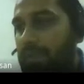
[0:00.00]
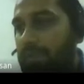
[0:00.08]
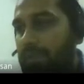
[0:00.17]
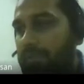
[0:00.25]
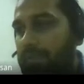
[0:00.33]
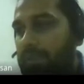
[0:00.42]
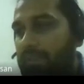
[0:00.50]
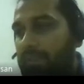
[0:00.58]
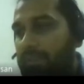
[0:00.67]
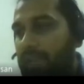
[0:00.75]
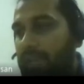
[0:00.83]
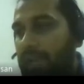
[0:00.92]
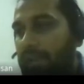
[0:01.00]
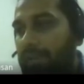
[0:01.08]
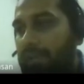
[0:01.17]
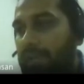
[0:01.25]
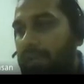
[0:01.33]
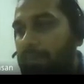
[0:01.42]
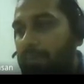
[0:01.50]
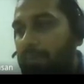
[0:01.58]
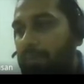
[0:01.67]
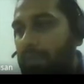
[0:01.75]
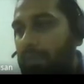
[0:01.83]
so if this is run 100 times,